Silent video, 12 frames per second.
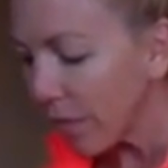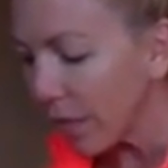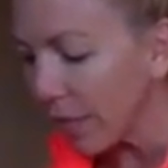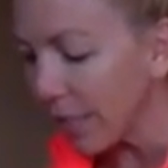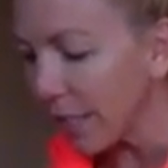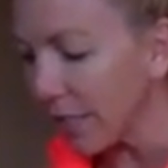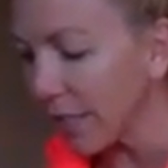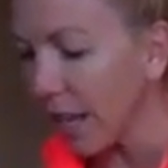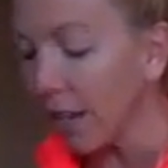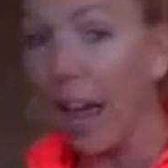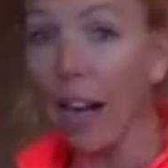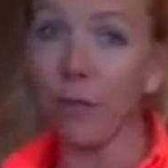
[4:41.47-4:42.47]
This is a
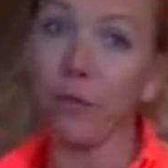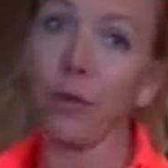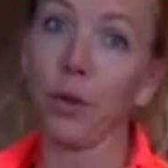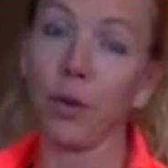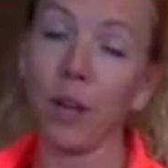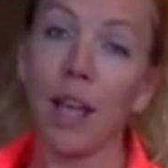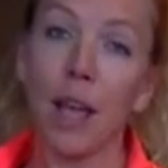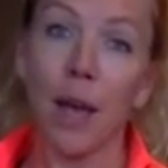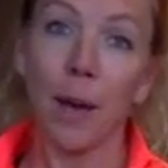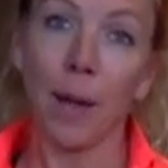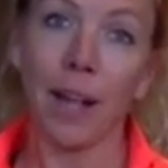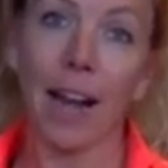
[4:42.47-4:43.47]
lot of food.
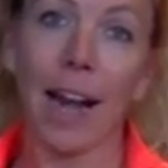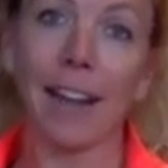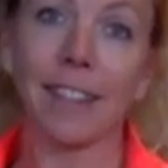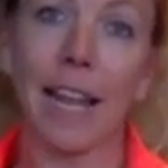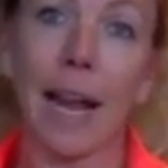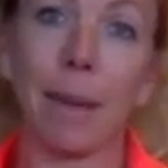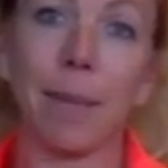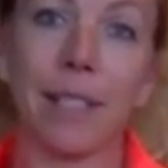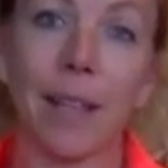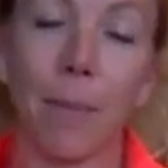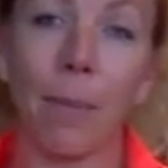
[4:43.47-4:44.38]
A lot of times,